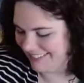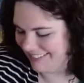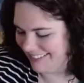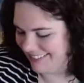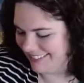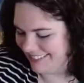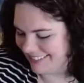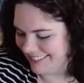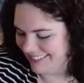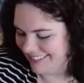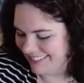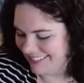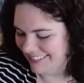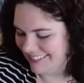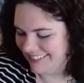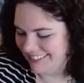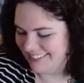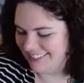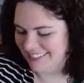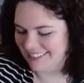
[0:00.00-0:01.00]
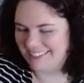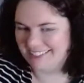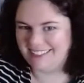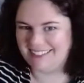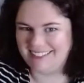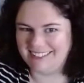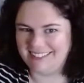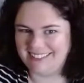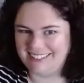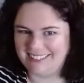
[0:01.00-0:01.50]

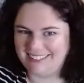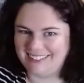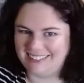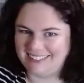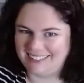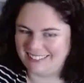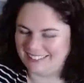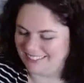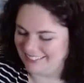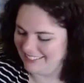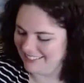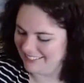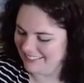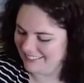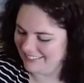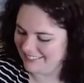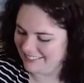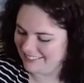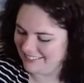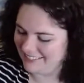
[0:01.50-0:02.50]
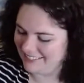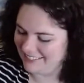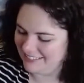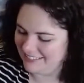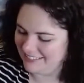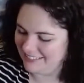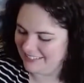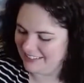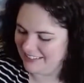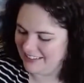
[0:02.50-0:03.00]

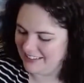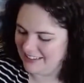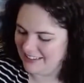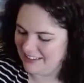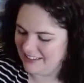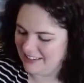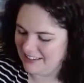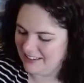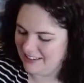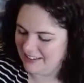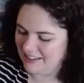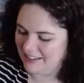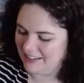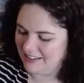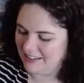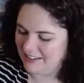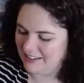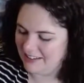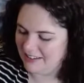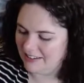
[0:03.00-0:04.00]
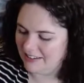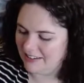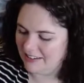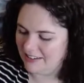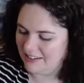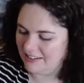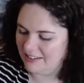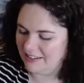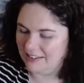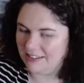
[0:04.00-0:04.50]

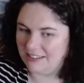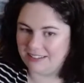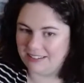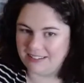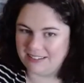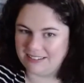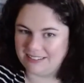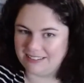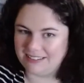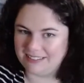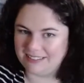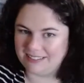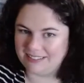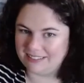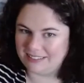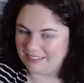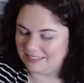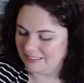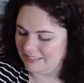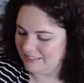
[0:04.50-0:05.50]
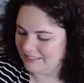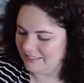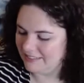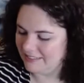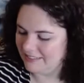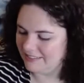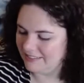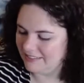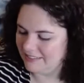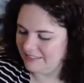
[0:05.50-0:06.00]

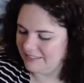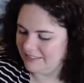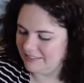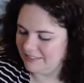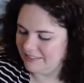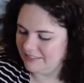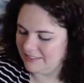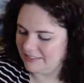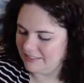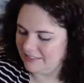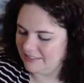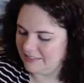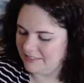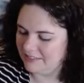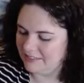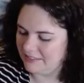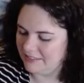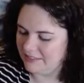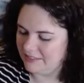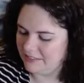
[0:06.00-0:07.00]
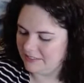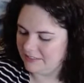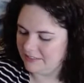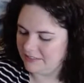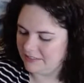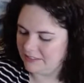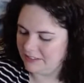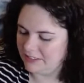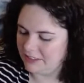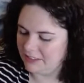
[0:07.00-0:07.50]

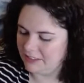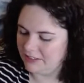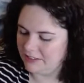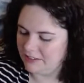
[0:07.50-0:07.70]
(silence)